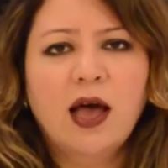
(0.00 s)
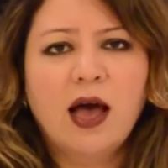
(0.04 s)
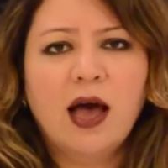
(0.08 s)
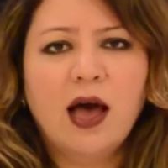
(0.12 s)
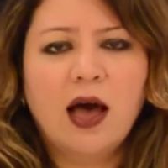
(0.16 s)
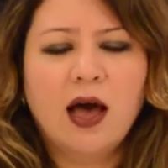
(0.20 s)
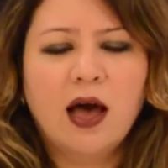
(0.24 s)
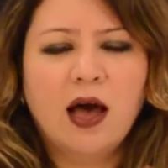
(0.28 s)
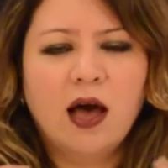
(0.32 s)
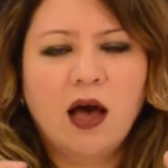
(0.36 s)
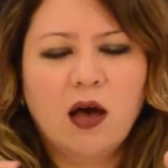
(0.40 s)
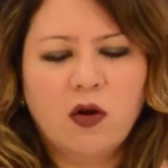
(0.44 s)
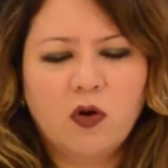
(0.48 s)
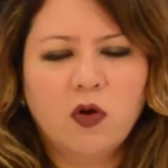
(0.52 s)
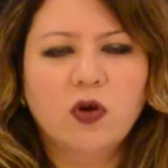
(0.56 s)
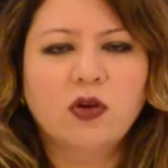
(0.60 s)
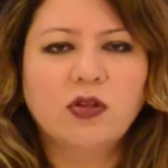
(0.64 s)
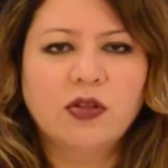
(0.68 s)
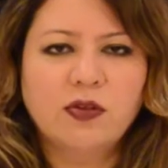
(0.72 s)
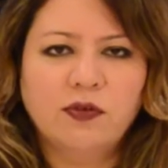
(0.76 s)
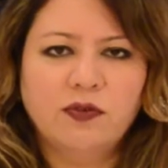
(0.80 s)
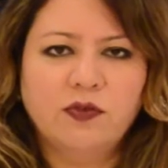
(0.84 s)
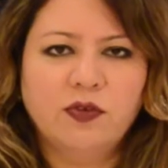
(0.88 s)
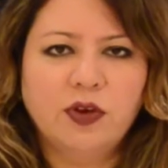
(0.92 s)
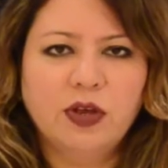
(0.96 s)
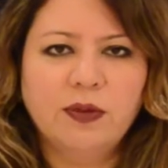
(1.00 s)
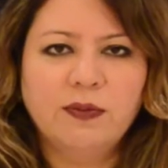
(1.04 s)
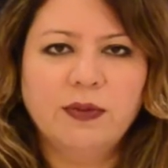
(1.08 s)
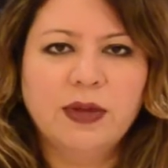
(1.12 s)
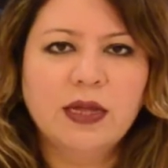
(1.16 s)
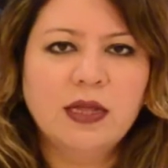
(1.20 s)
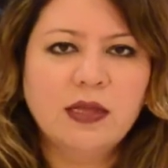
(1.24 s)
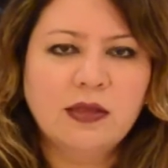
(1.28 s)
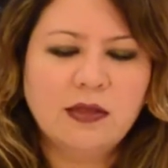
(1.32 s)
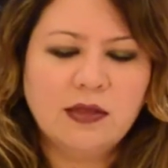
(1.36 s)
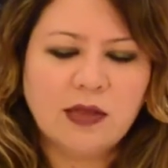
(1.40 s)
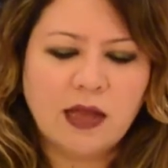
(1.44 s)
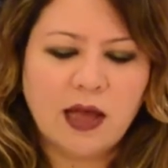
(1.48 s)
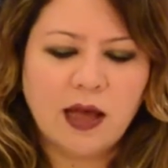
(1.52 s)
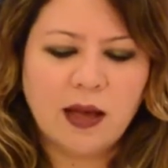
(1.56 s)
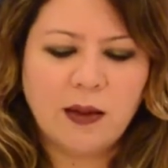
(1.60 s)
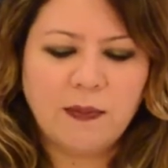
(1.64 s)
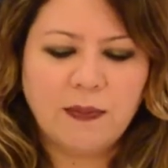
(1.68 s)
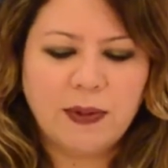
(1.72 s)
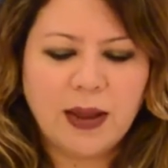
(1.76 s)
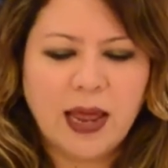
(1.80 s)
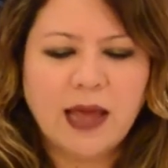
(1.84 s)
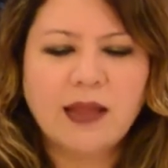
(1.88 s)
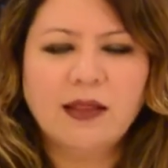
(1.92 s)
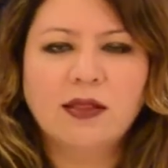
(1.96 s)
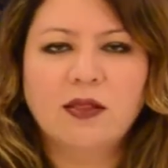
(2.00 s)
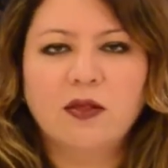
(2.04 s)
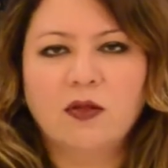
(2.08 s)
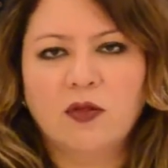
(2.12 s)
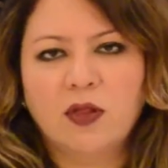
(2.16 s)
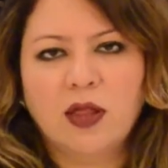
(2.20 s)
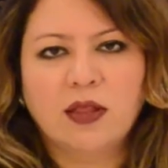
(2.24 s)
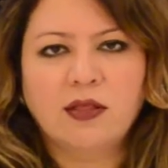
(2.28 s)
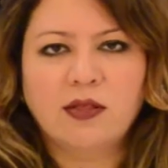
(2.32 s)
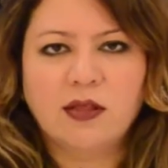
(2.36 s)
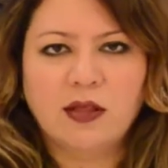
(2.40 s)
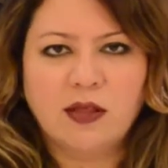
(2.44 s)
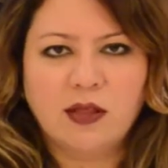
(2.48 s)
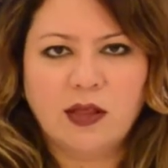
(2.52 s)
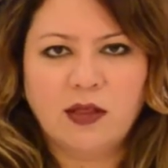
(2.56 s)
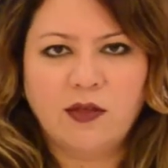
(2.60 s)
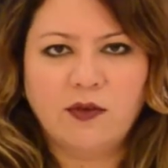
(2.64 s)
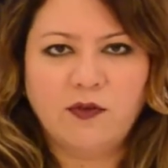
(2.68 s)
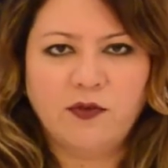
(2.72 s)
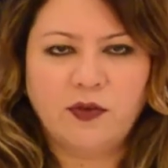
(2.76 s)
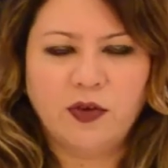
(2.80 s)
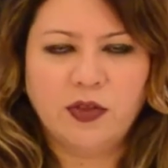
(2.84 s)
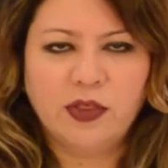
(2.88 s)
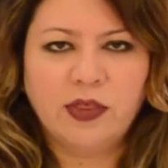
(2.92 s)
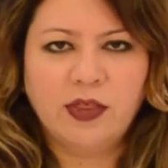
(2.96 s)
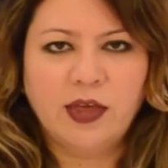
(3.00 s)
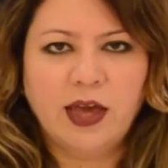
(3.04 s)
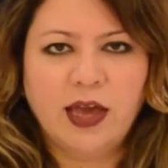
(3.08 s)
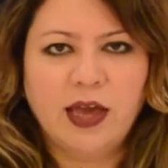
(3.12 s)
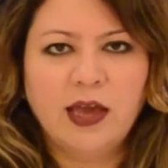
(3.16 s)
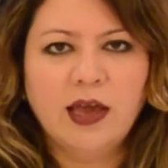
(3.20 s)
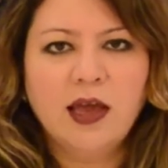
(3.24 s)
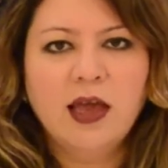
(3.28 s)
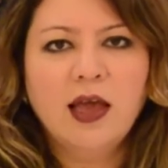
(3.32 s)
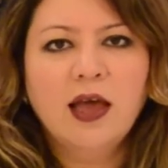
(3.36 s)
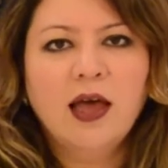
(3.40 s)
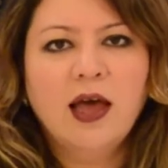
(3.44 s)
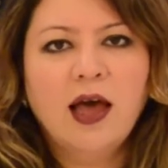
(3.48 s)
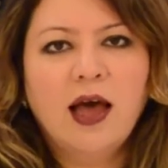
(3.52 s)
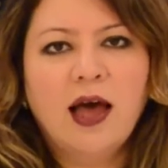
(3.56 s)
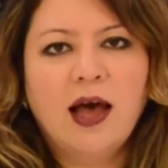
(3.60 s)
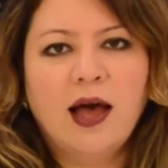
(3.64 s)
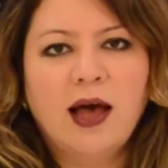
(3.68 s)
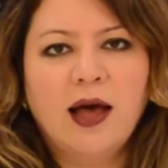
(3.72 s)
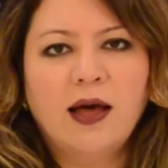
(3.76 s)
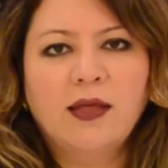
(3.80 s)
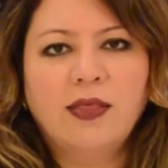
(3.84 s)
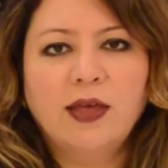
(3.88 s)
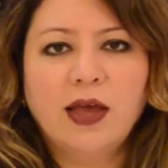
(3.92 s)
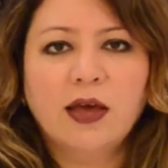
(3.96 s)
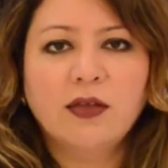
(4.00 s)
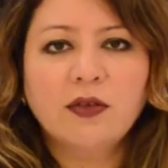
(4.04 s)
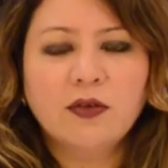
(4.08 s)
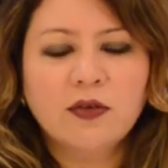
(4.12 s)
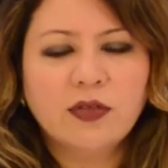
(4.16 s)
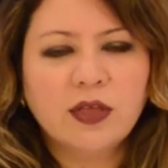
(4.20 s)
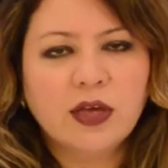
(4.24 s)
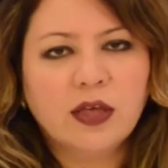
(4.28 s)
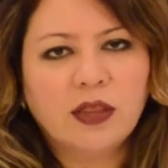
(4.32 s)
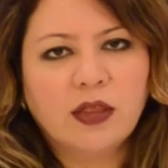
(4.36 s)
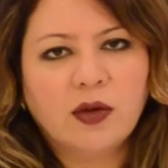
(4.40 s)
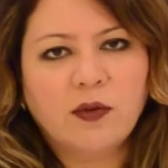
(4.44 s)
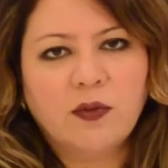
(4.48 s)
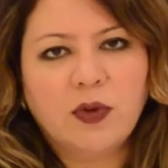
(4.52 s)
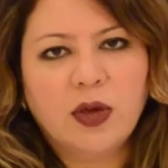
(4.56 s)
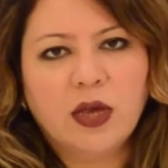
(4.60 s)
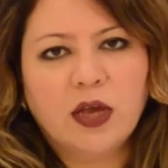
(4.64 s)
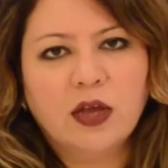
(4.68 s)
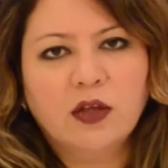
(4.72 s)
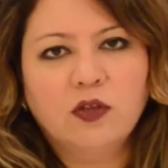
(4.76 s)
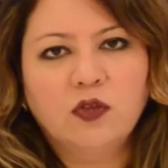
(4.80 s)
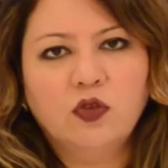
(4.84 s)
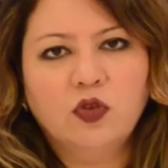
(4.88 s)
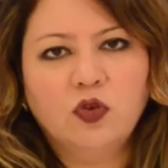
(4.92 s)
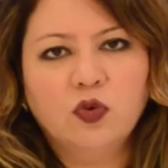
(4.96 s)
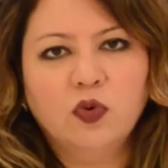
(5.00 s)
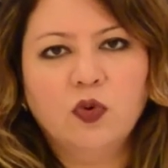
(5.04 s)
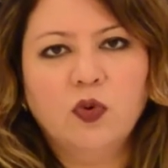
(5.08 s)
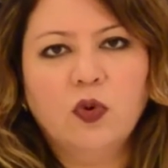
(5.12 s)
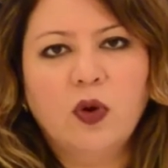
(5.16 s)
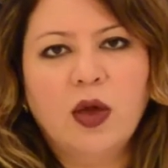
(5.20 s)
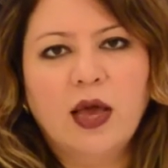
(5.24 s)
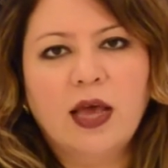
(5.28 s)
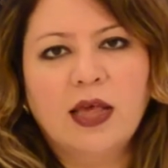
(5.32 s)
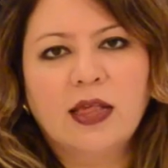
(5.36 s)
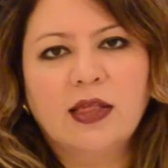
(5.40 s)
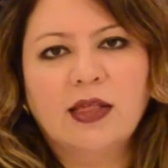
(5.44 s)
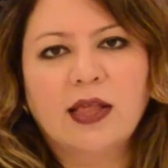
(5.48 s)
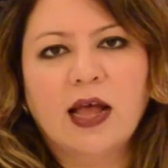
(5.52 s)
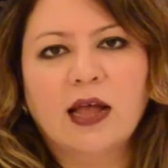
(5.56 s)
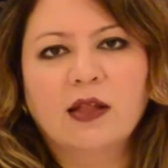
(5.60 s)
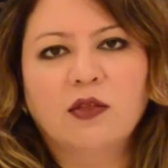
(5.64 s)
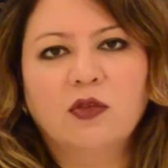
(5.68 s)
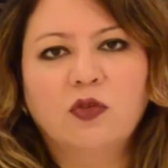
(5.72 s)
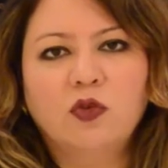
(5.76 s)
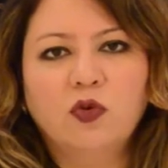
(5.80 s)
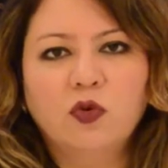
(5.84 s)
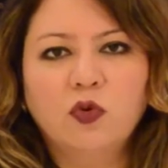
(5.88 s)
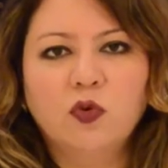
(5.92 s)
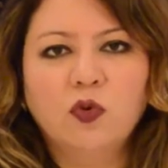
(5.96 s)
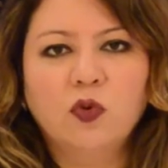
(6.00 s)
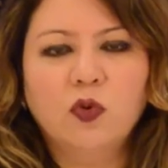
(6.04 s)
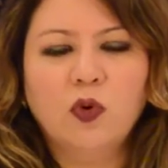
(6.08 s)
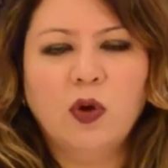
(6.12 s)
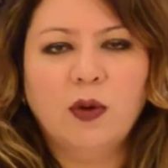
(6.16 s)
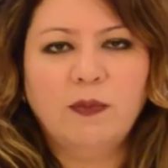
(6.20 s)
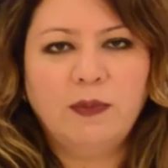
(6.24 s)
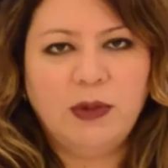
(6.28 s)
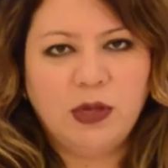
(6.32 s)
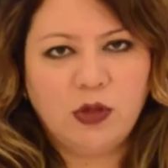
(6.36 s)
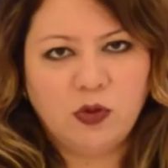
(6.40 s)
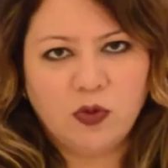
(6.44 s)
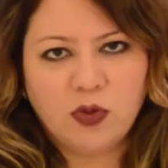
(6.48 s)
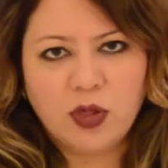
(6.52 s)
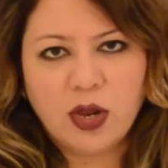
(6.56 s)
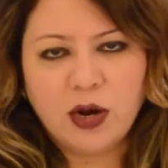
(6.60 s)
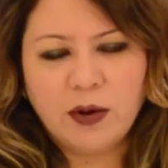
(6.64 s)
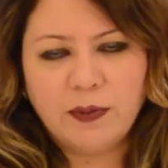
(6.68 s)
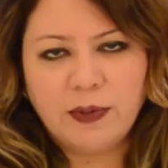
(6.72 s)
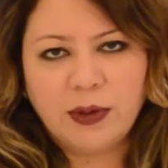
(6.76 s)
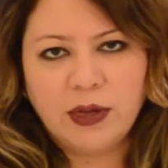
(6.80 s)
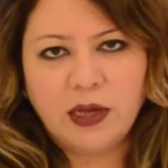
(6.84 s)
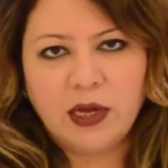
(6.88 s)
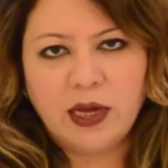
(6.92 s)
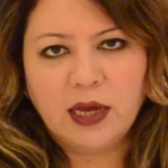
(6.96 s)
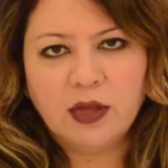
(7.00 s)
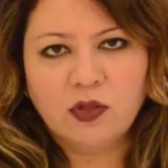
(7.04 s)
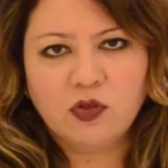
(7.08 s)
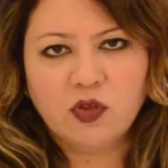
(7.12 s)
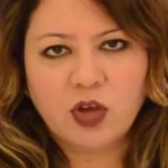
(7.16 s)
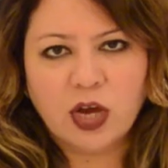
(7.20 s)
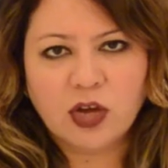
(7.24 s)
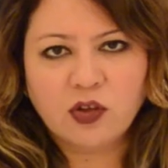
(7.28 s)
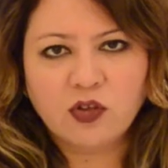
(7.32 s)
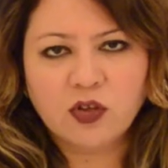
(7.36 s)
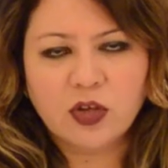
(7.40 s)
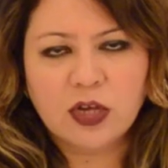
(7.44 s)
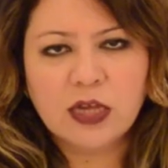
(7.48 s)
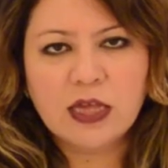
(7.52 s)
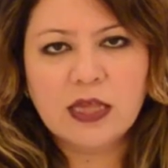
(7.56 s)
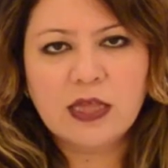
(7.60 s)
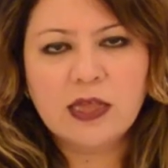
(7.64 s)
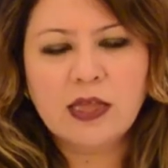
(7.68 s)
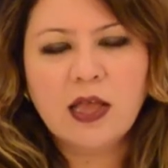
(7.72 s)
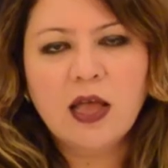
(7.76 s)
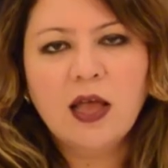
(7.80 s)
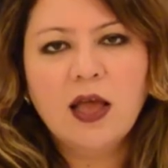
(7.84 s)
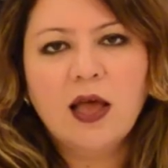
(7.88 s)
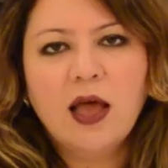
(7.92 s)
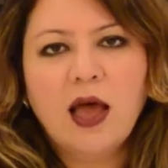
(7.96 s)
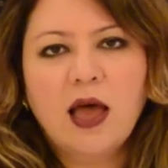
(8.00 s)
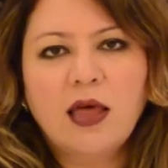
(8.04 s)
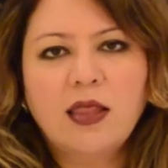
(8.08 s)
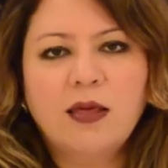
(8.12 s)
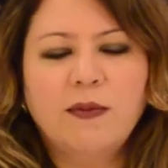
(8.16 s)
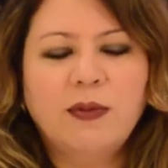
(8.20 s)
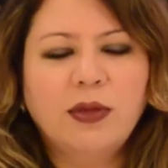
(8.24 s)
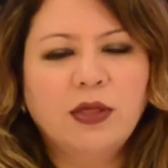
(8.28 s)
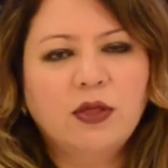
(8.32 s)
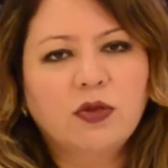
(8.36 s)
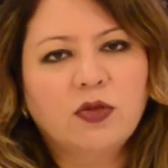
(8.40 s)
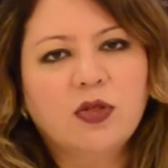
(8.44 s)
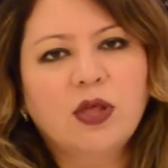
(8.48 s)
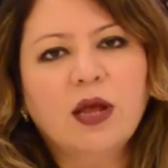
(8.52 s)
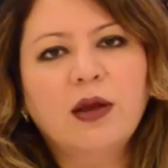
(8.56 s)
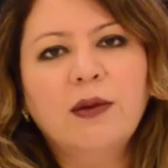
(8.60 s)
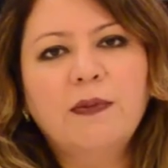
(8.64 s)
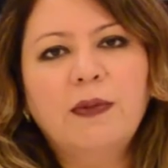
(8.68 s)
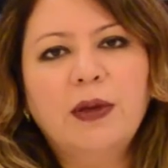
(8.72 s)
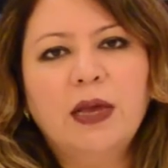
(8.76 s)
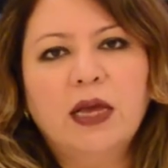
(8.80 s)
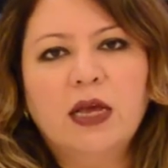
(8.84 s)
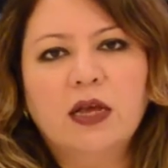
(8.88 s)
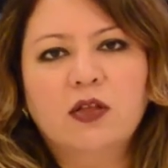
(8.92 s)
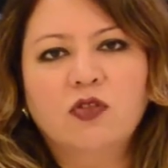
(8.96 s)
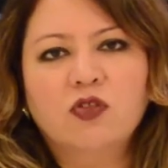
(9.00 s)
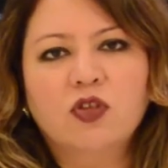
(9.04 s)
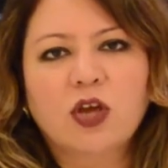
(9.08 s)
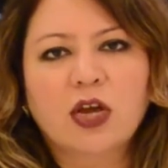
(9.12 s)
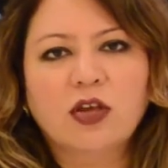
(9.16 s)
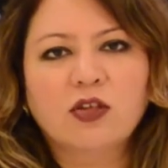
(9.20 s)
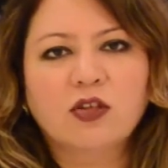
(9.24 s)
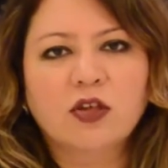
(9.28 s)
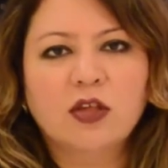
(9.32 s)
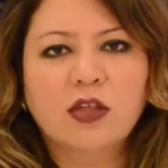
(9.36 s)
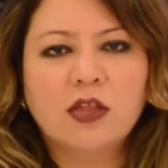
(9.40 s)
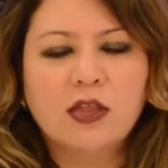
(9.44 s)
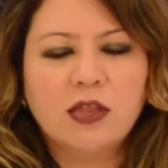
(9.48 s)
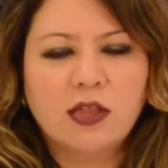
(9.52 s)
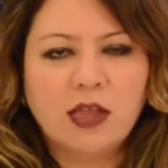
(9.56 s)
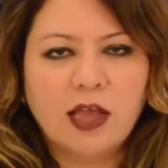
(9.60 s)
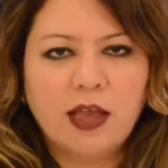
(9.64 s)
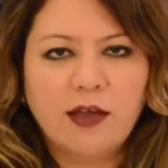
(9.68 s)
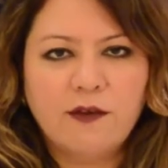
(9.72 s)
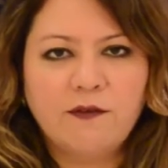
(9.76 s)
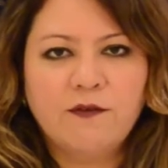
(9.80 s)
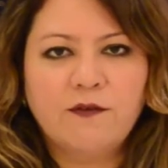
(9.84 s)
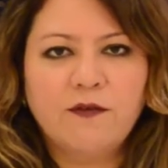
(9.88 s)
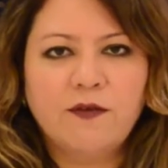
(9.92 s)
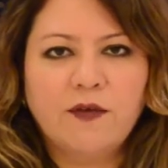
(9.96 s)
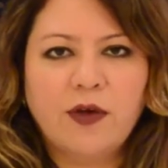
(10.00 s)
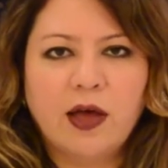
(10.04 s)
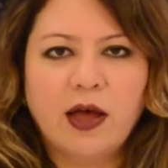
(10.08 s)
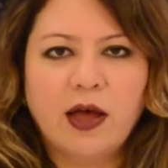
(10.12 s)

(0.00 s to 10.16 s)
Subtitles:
A course of treatment plans, so that's a different thing. The other thing that we can do is that do mesotherapy injections. The mesotherapy injections, if